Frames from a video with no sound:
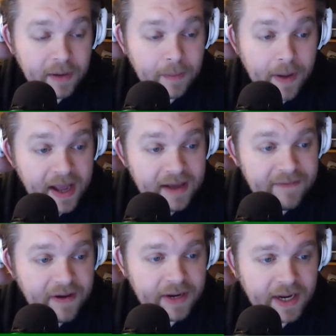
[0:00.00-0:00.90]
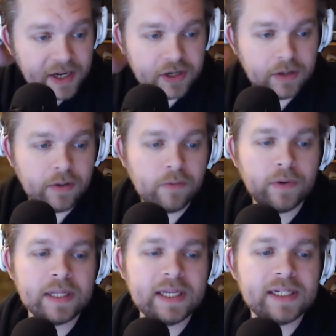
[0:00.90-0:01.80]
Pi Foundation
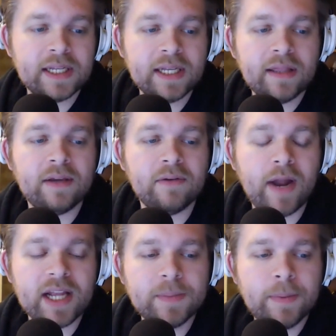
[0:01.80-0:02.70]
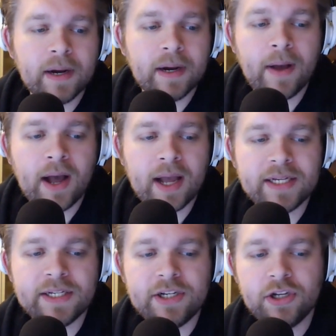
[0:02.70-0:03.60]
releasing the Raspberry
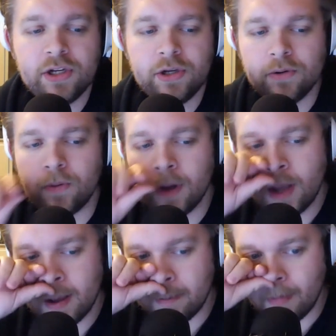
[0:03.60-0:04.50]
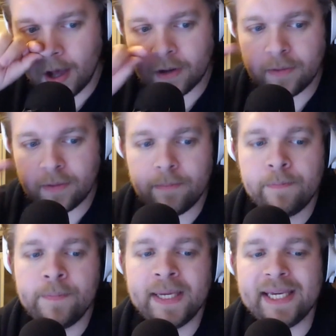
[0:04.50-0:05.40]
Pi 2 Model
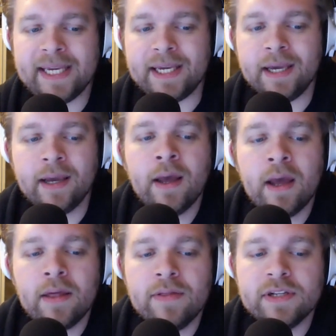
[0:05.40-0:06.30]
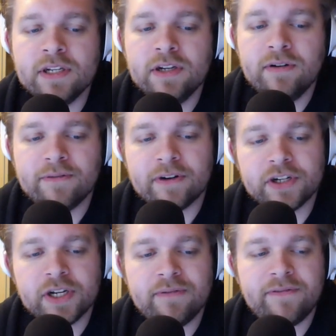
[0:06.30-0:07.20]
B. This new
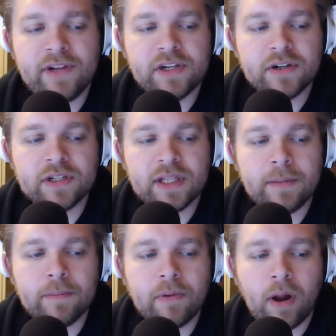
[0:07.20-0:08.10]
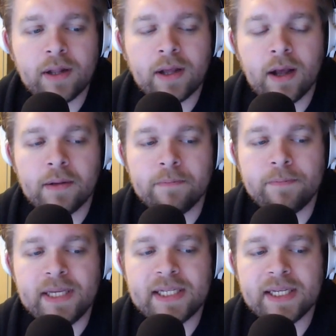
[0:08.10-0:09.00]
version features the
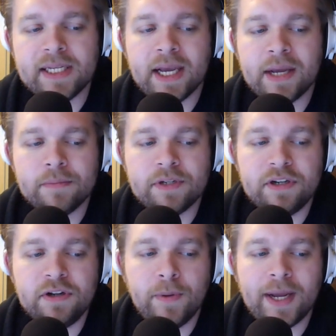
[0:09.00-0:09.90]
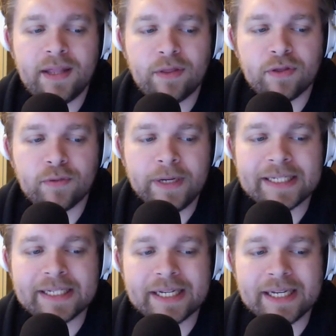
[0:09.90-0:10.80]
Broadcom
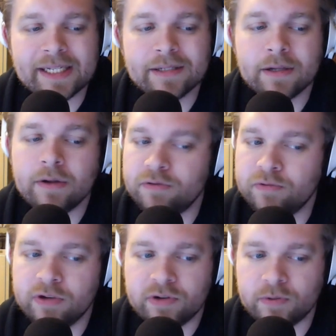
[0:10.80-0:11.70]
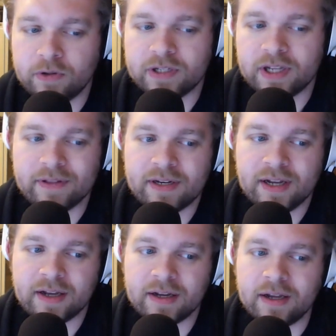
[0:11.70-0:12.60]
BCM2836, just rolls off the
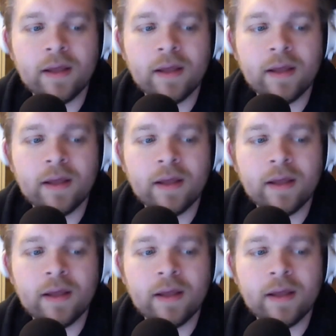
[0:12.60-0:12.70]
tongue,